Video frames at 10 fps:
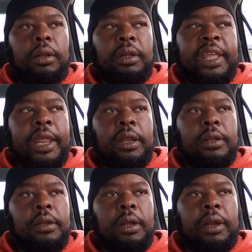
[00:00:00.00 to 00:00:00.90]

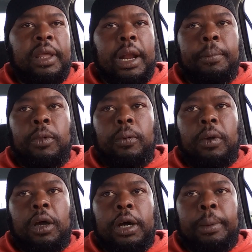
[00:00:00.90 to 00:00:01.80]
that I'm
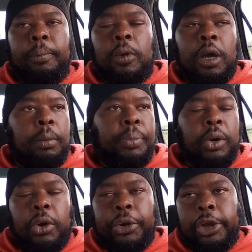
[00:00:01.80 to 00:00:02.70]
going to
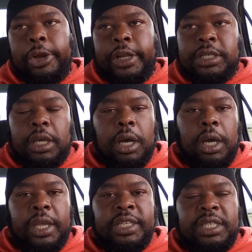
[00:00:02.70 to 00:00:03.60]
put on here is
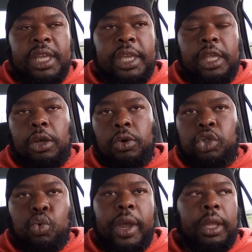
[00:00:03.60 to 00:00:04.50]
Ezekiel
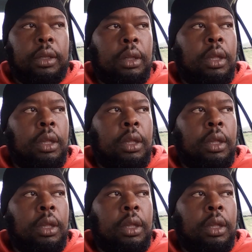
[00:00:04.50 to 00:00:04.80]
20.